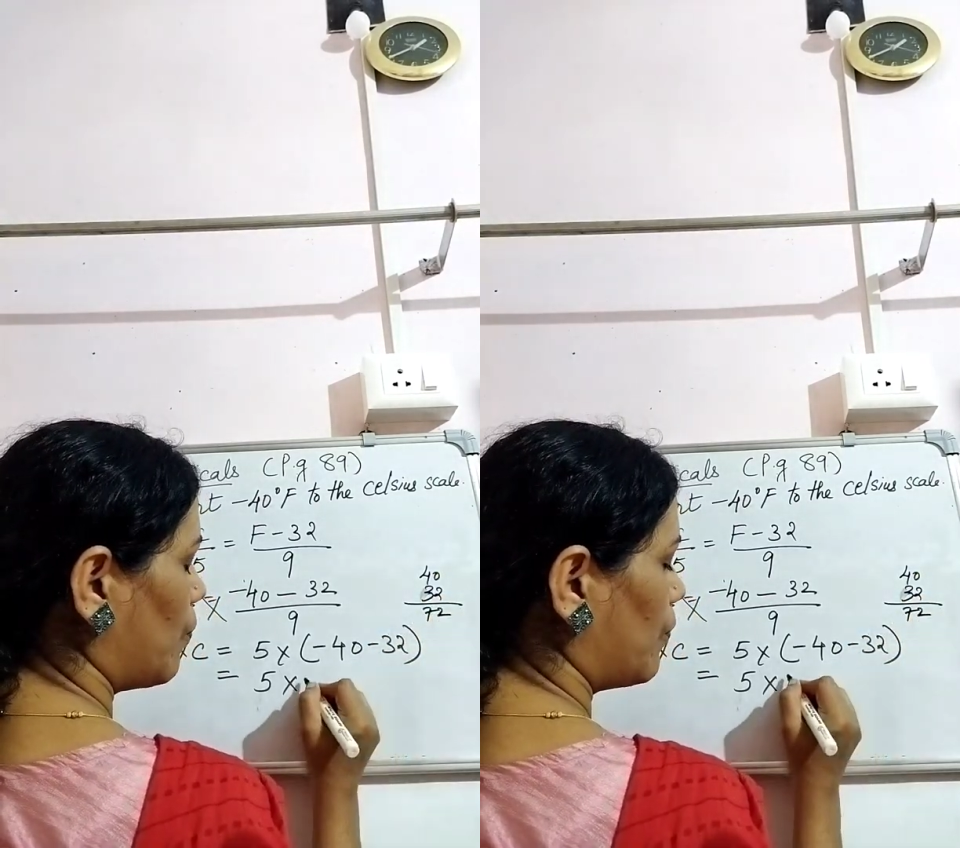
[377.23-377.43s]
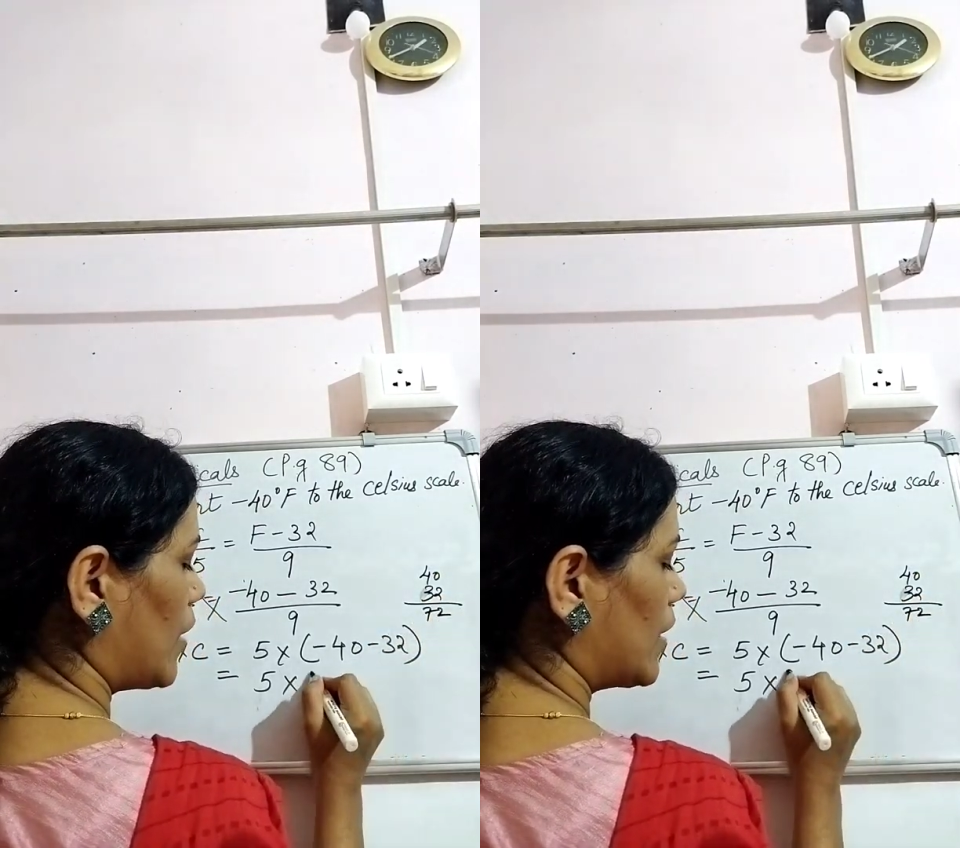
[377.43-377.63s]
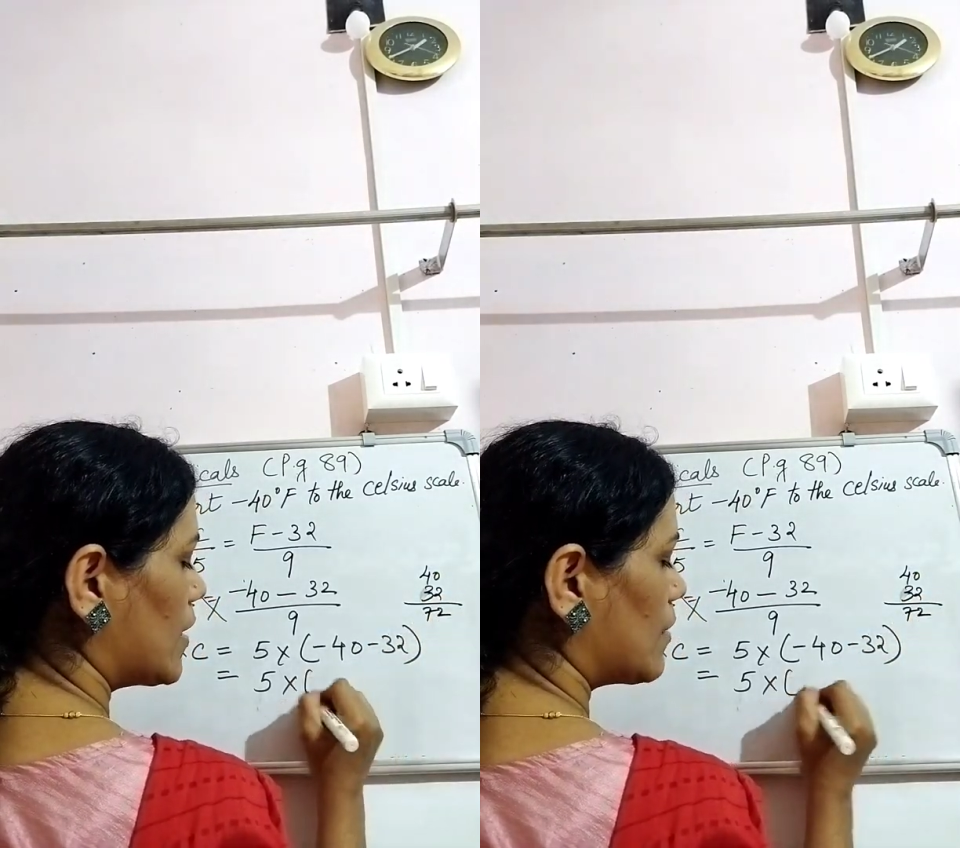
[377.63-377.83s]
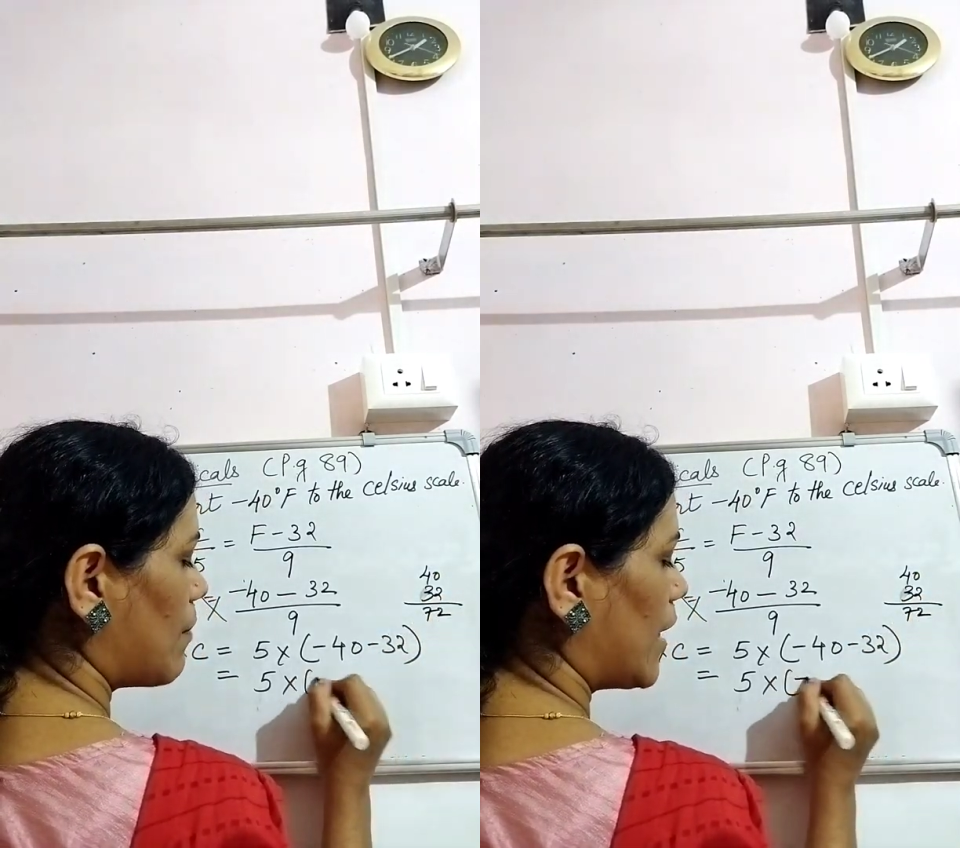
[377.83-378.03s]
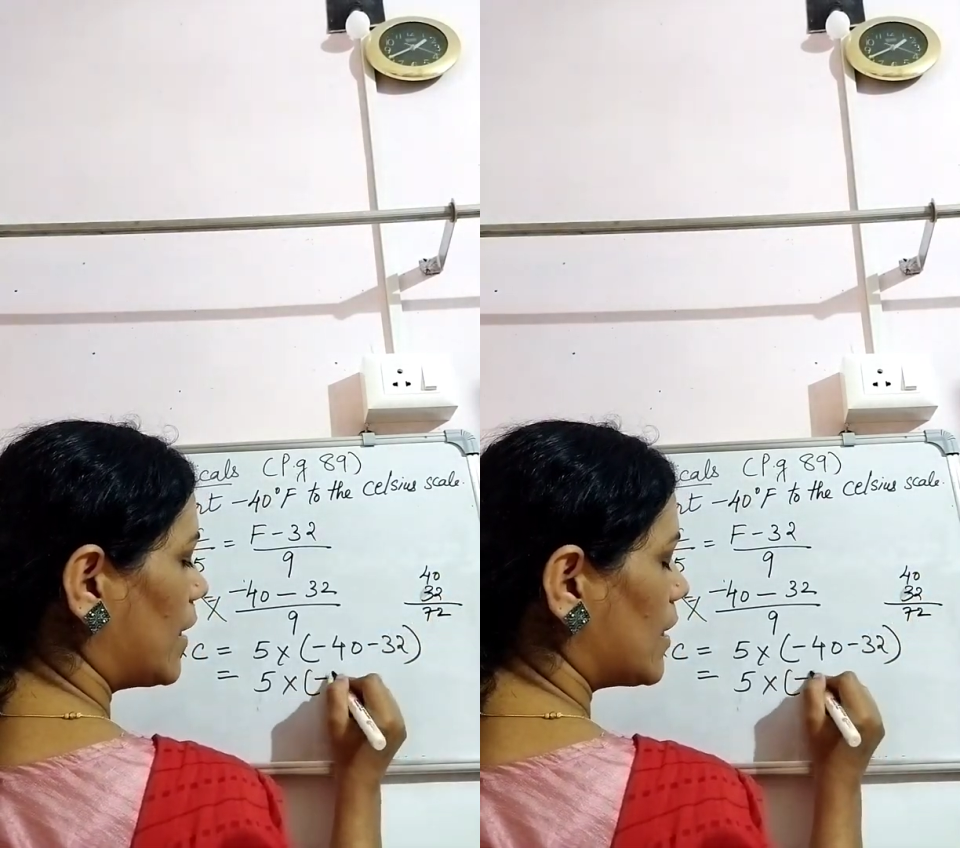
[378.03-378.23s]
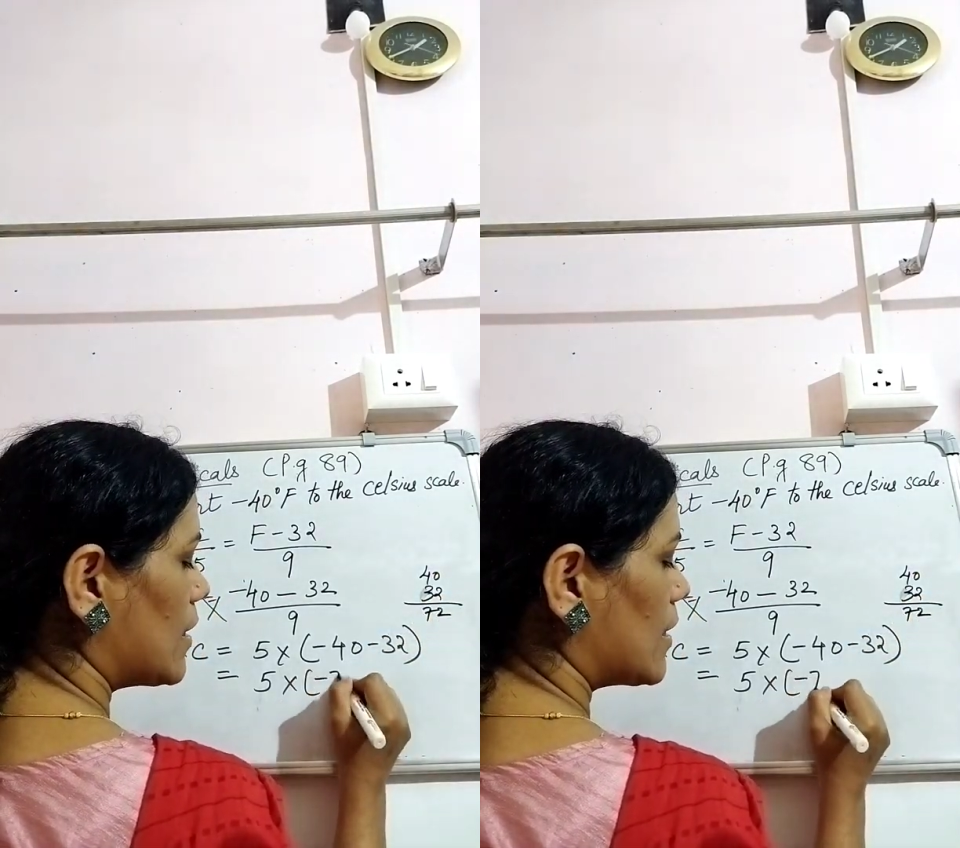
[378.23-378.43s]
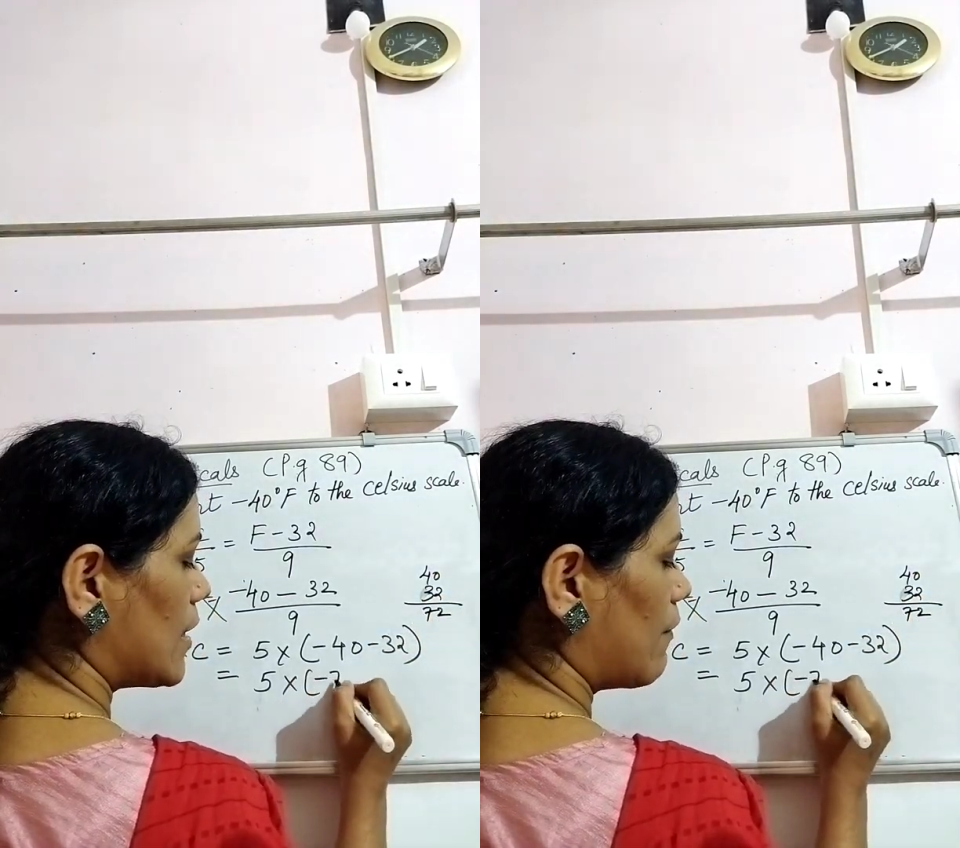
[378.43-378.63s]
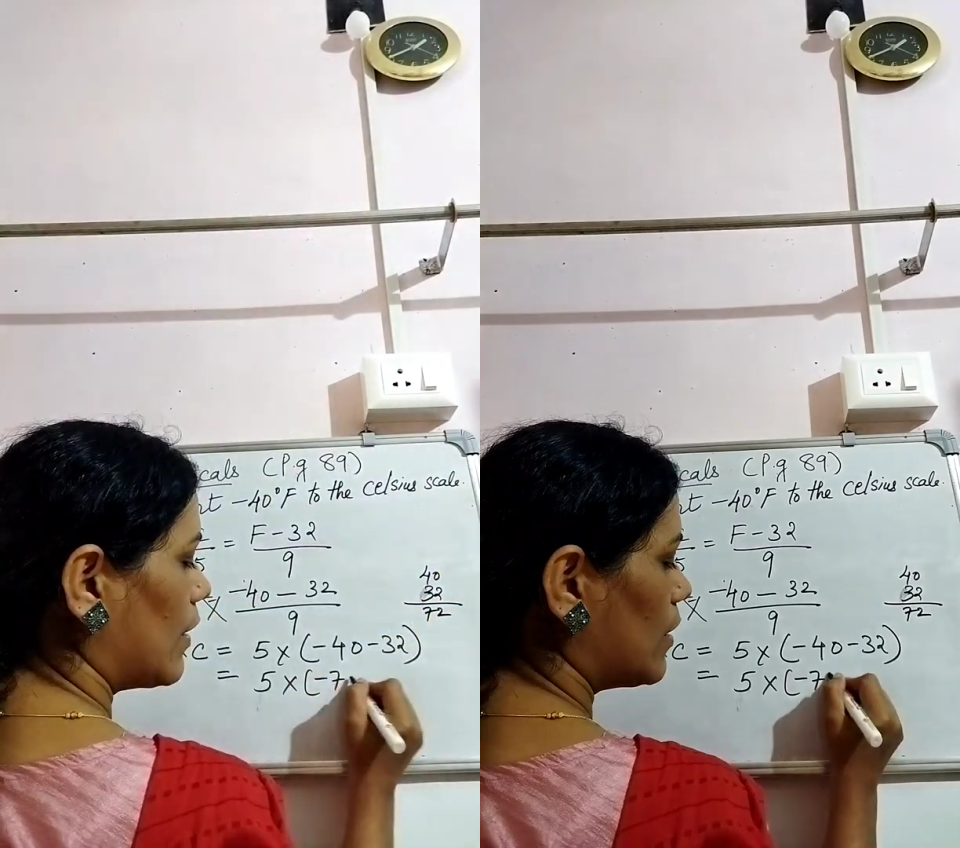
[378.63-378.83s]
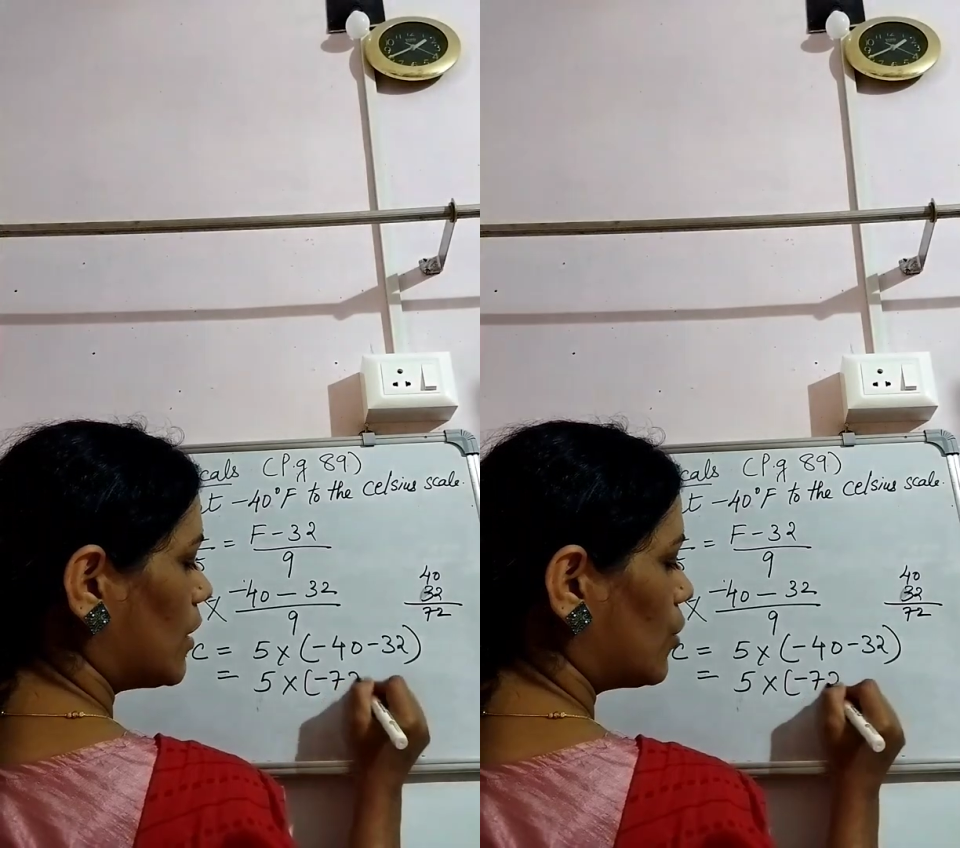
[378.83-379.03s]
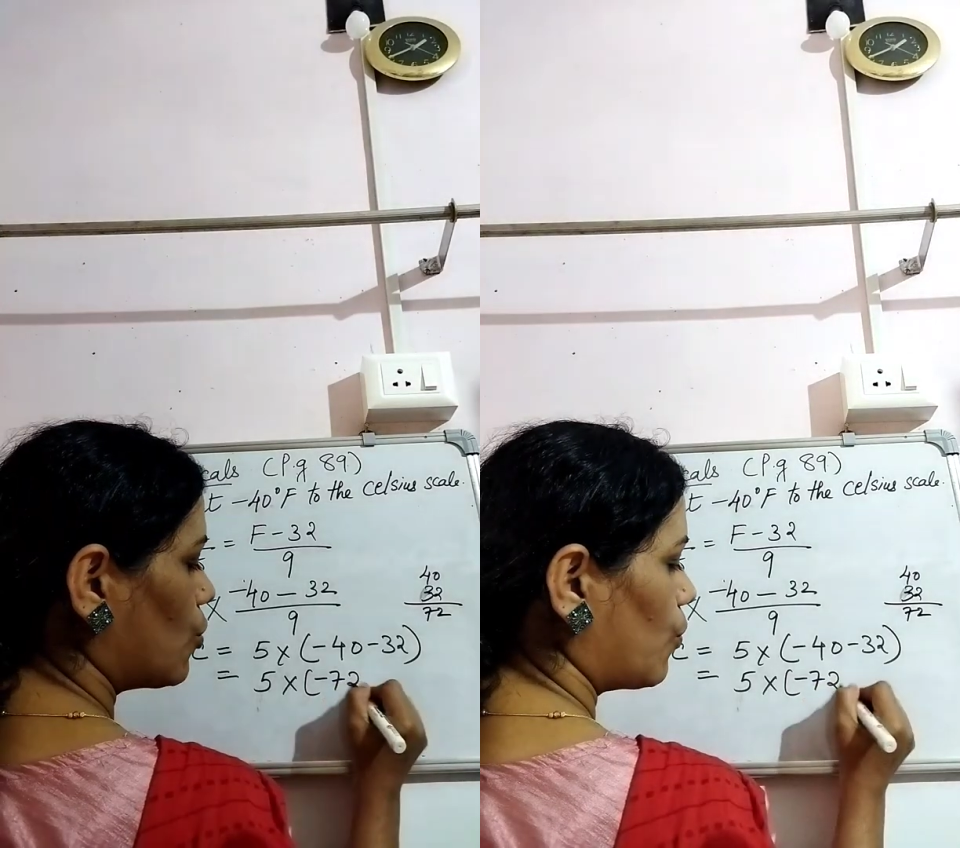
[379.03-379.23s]
That is minus
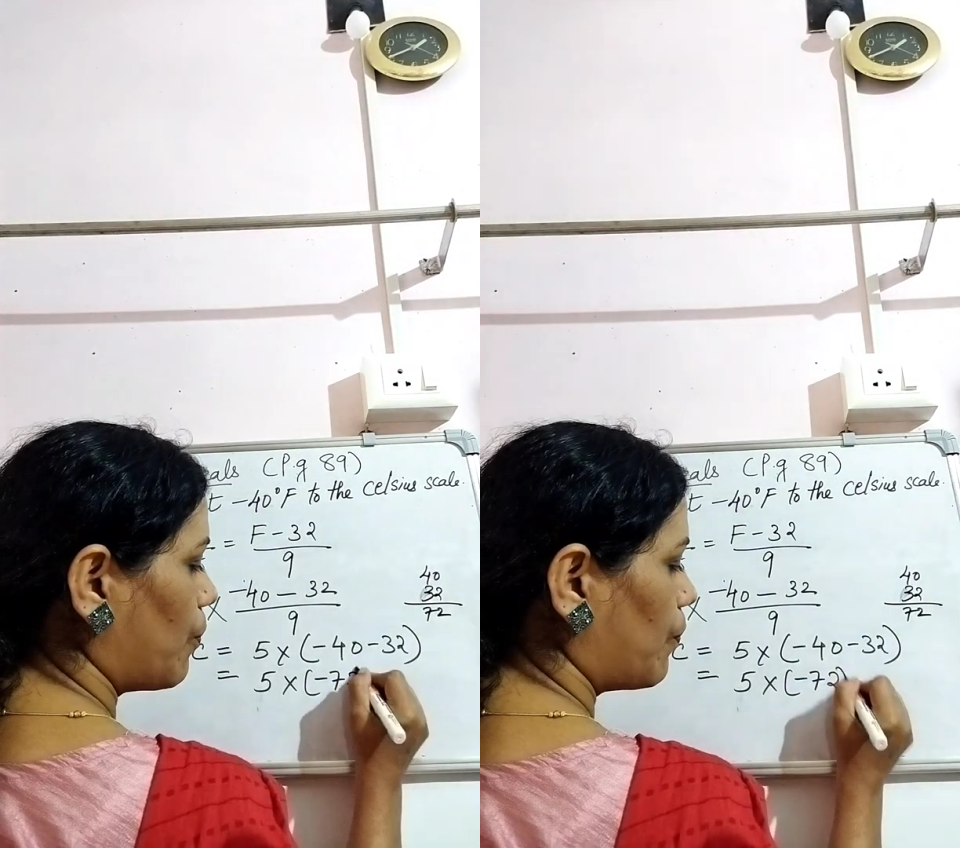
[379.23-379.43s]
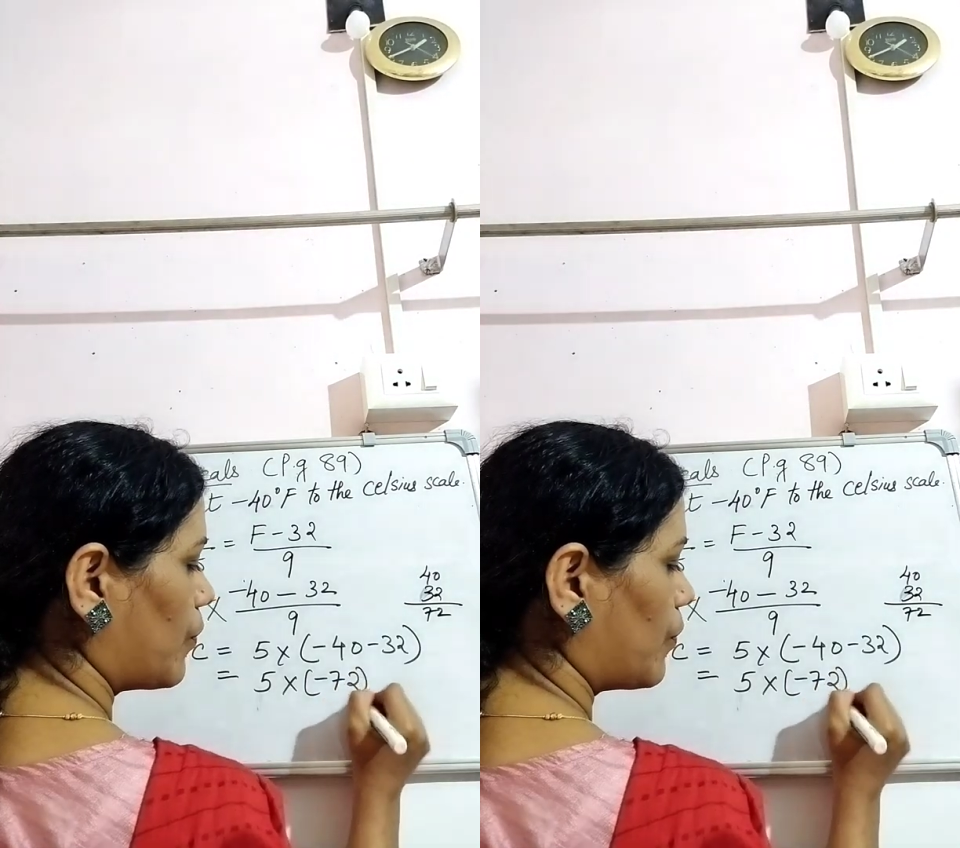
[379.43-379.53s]
72.